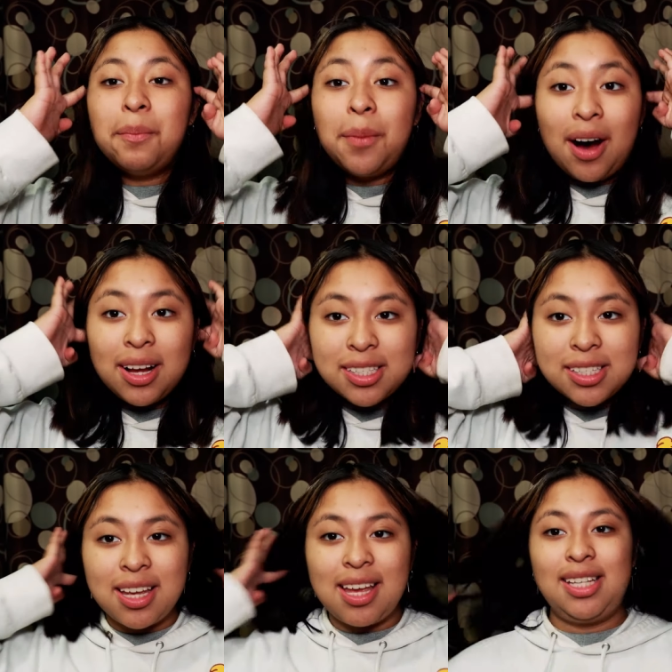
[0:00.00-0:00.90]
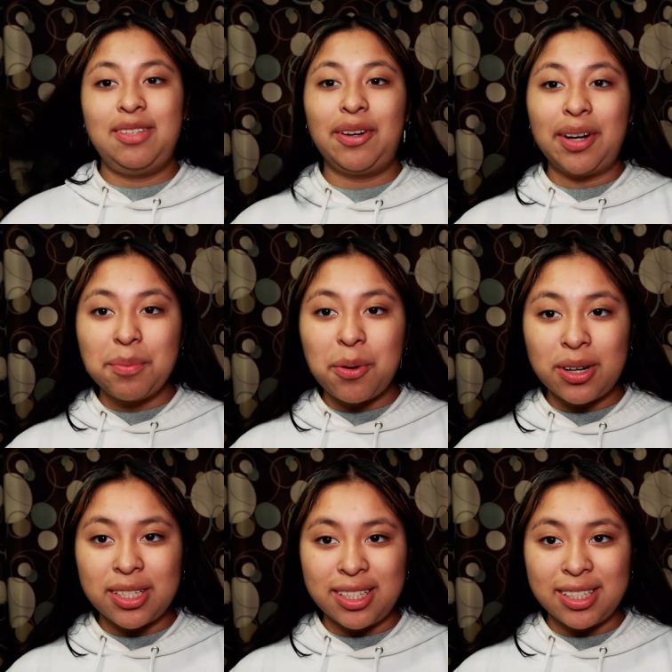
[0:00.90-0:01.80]
but it's very
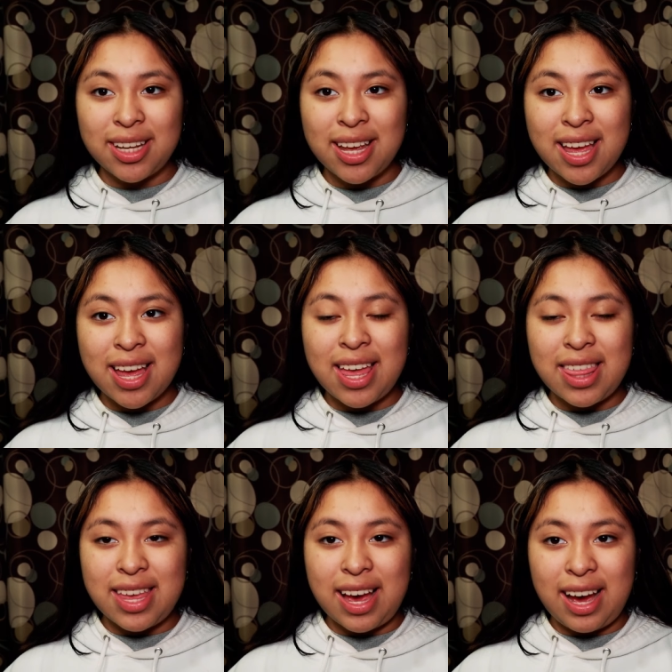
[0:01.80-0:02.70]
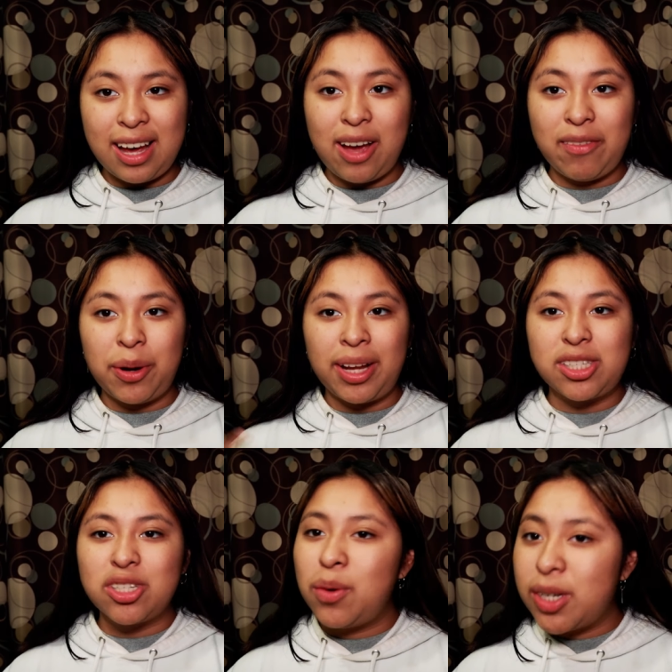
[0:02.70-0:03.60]
important that everyone
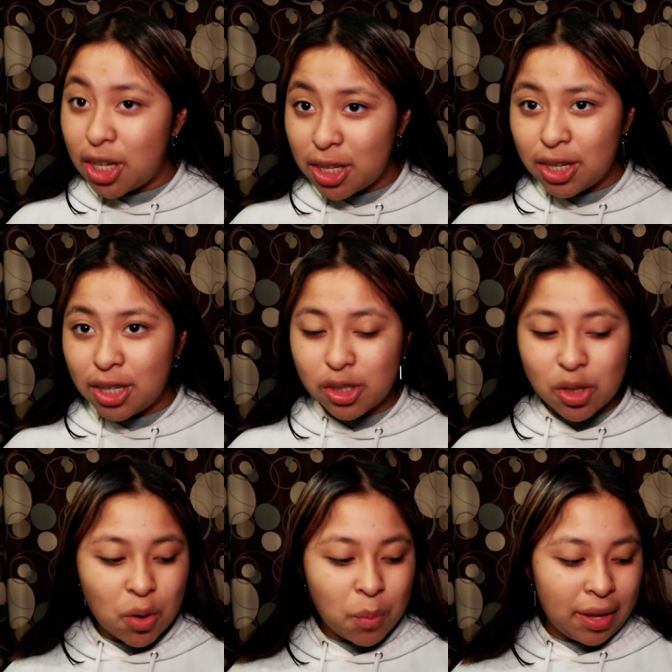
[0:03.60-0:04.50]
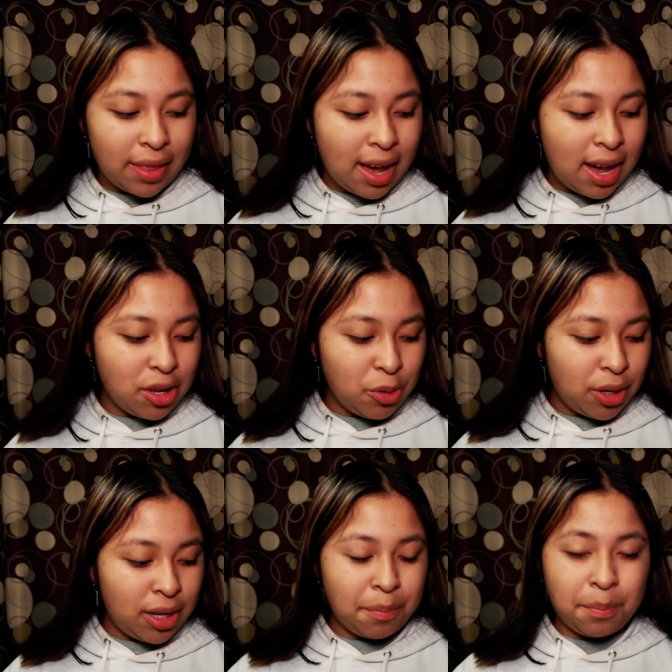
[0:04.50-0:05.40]
gets to know each other, so by that you
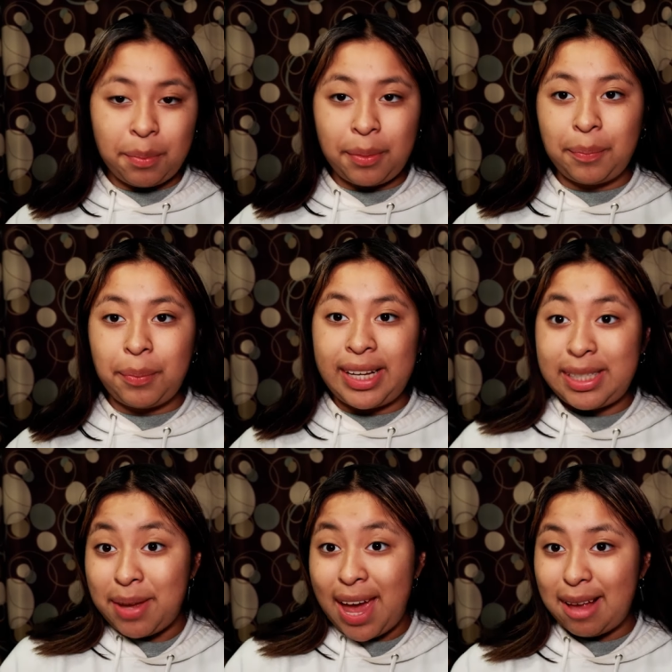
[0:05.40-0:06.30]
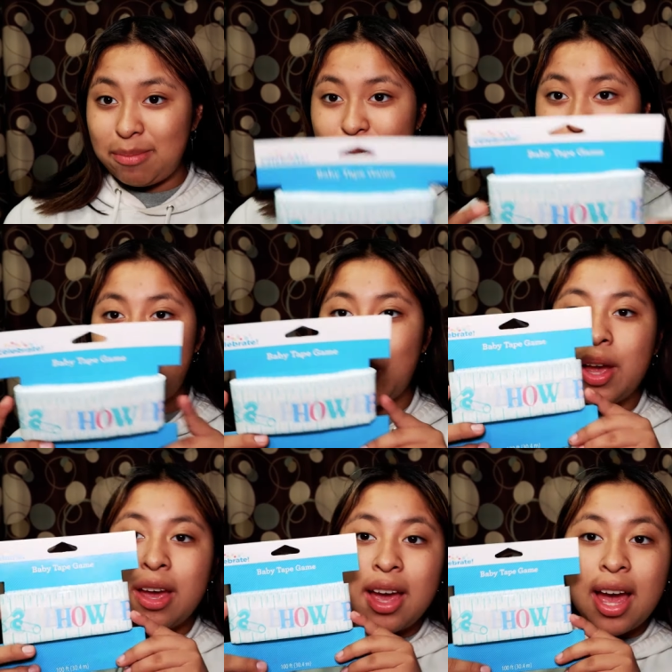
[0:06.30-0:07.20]
can play some games.
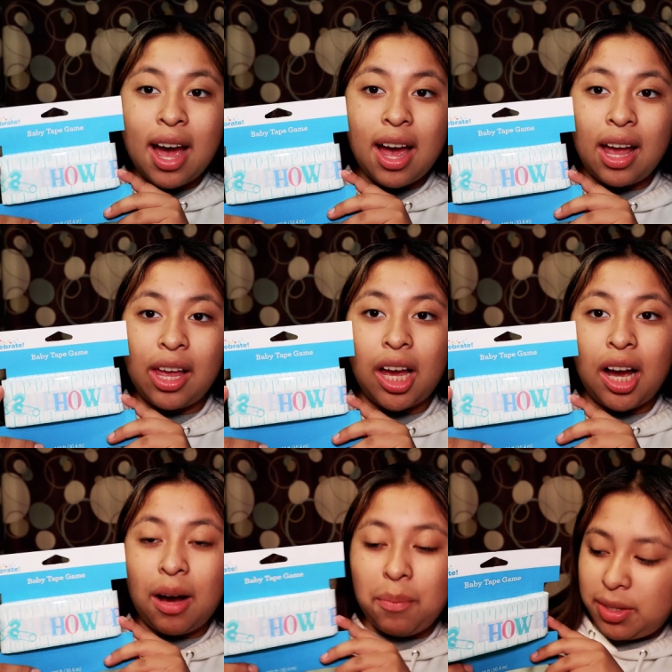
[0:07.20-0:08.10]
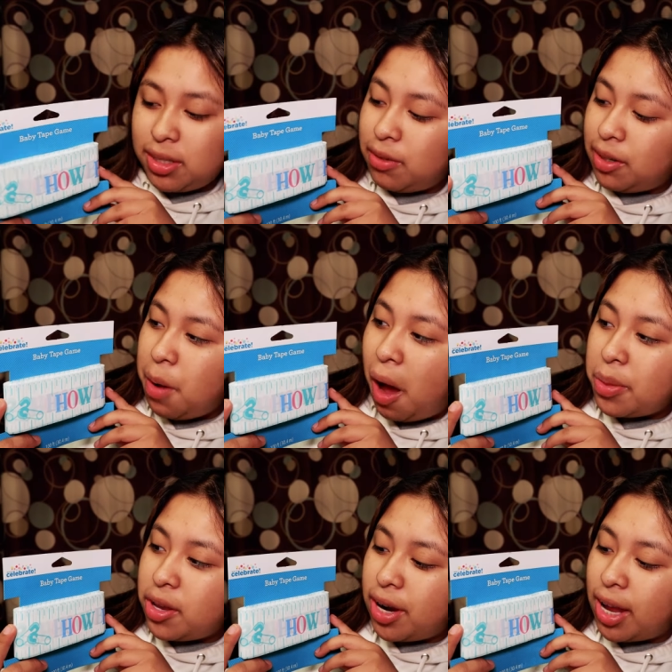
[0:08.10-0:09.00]
So um, this is a very
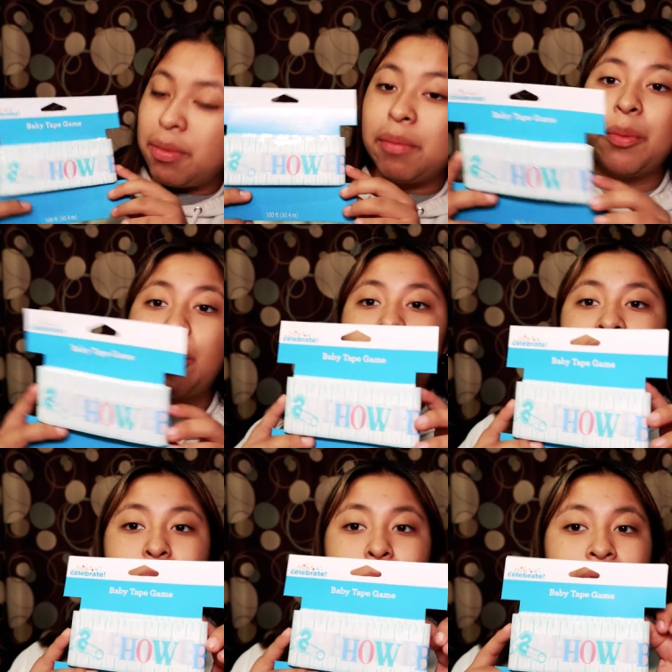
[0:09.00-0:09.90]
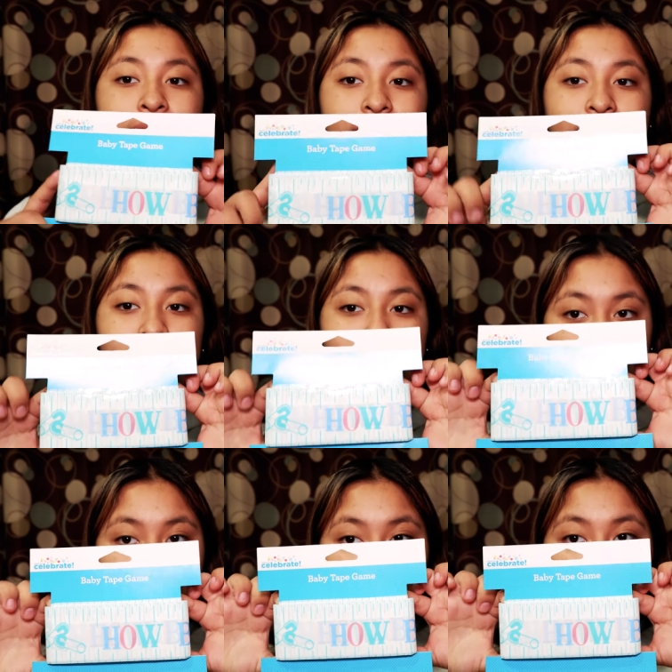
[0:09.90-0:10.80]
popular game that people like to play,
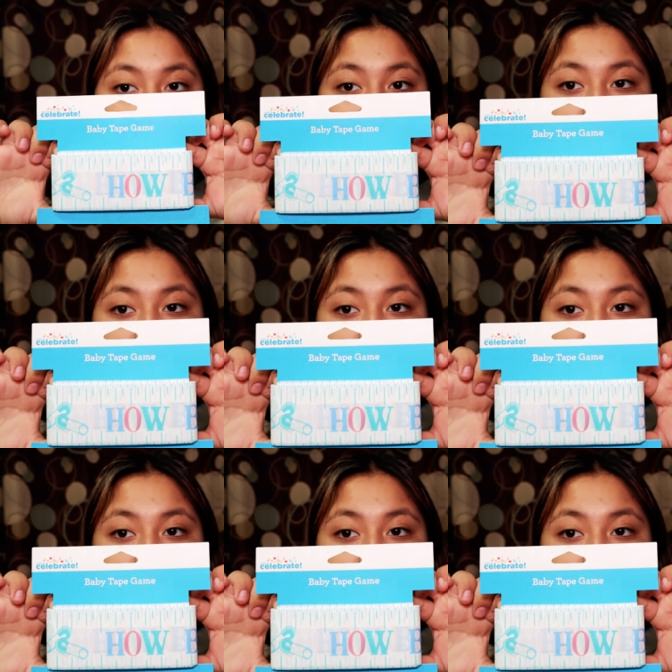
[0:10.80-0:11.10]
so it's where you